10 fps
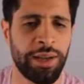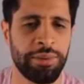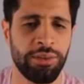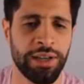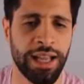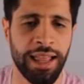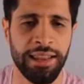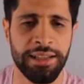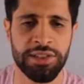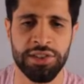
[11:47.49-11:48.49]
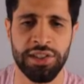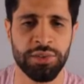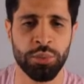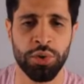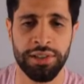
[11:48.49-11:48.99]
but in reality, it just
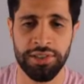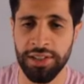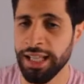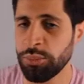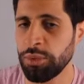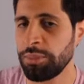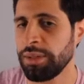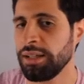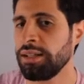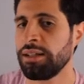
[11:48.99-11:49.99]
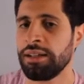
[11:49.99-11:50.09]
doesn't work. This knight will be